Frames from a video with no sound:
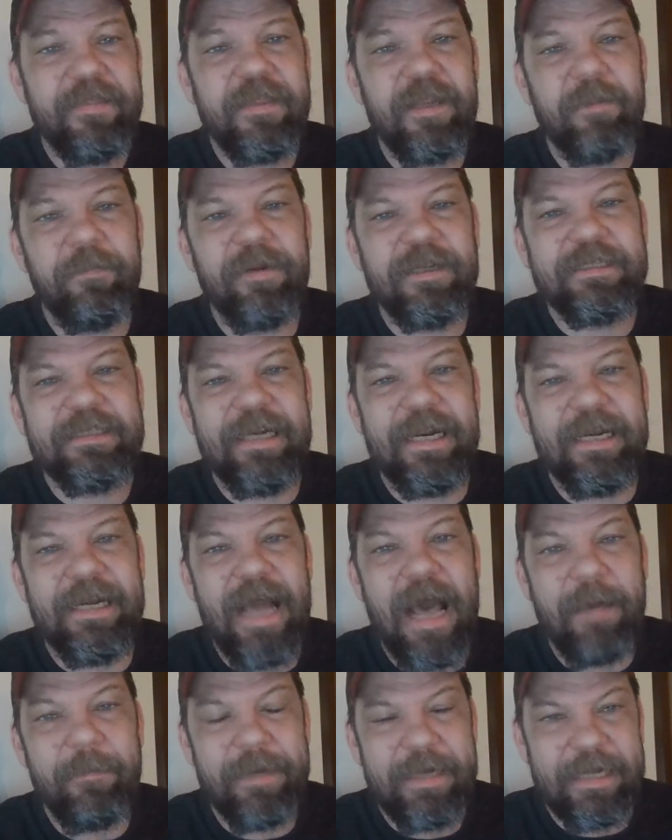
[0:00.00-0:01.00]
that a president
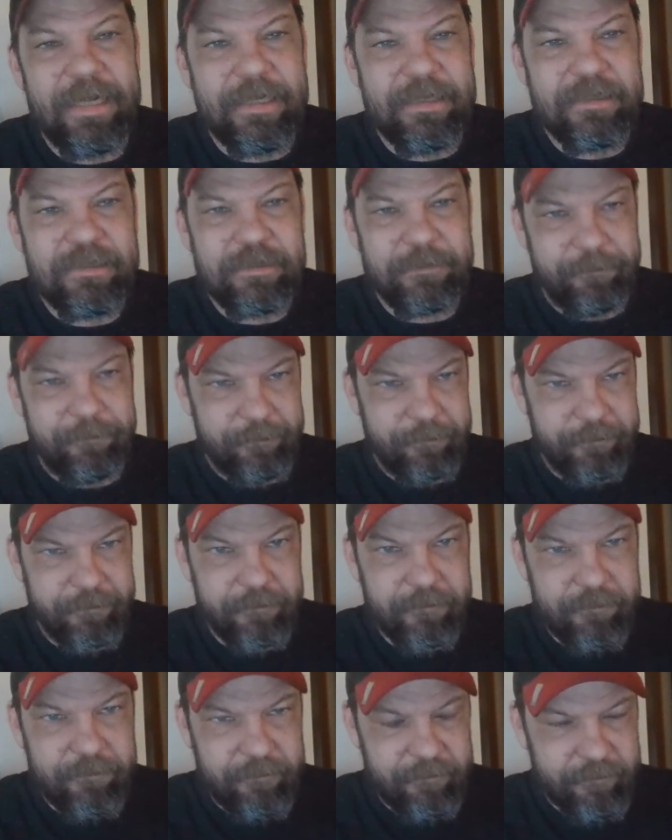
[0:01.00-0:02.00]
nominates
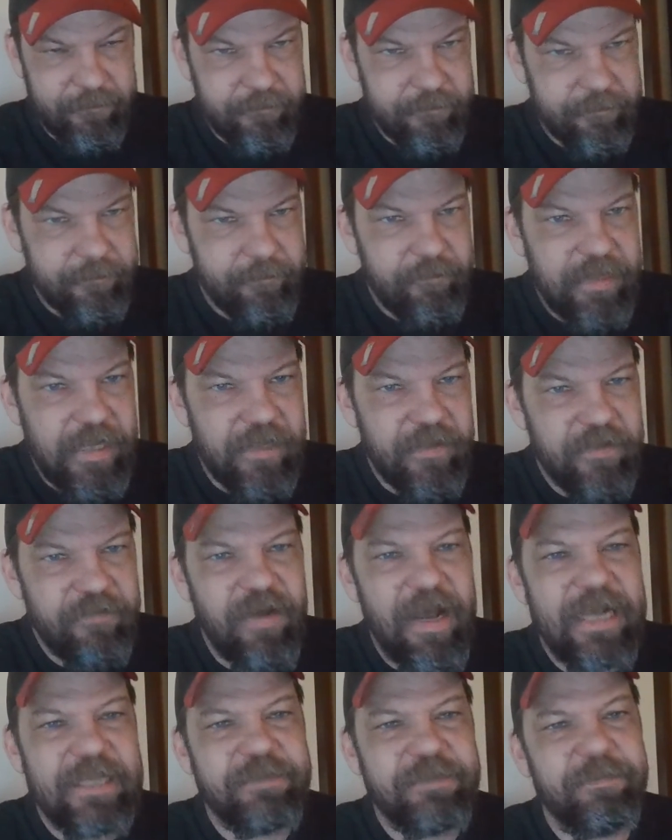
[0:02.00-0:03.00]
the
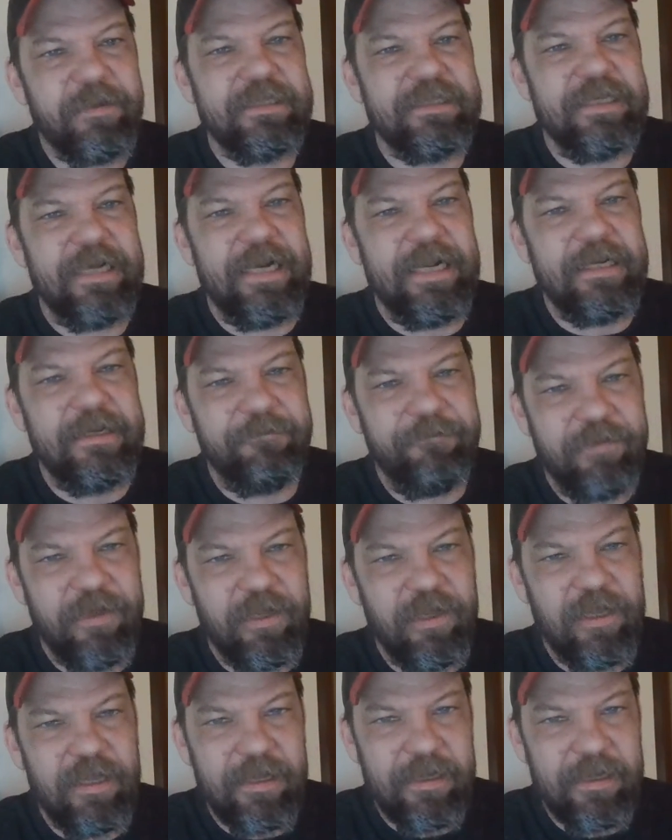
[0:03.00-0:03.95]
vice president to fill